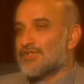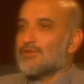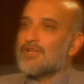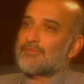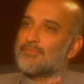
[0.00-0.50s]
Do
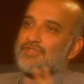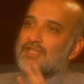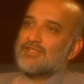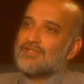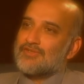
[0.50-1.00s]
you have a
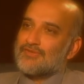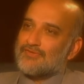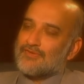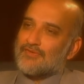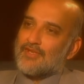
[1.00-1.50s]
percentage of
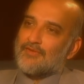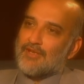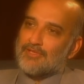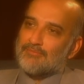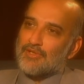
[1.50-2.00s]
how
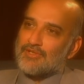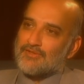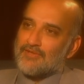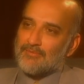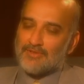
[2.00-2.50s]
many books
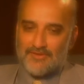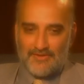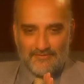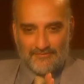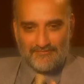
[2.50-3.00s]
you're able to
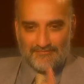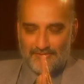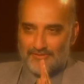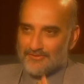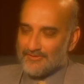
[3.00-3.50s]
sort of,
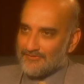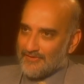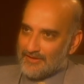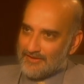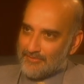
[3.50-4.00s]
you
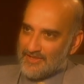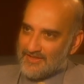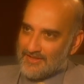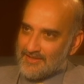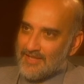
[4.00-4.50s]
feel have been
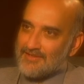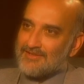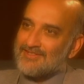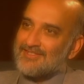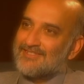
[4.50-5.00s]
successes?